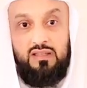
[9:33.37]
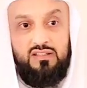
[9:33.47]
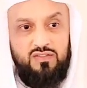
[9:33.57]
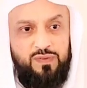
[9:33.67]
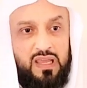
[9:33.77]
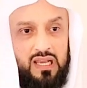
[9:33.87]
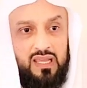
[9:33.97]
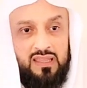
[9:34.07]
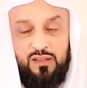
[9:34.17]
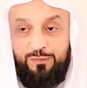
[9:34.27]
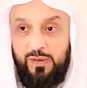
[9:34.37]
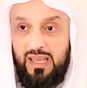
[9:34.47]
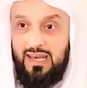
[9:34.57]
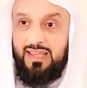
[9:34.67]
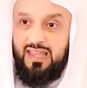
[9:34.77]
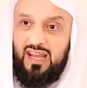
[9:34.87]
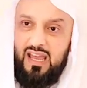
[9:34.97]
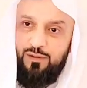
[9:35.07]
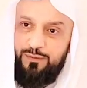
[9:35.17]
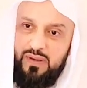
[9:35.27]
feeling the feeling that
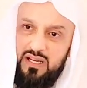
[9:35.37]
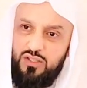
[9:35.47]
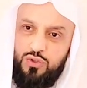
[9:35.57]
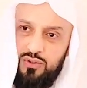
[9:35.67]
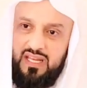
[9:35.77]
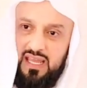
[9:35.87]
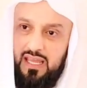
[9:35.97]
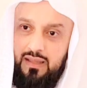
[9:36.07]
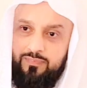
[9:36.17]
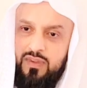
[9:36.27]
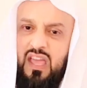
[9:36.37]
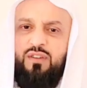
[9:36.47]
I feel today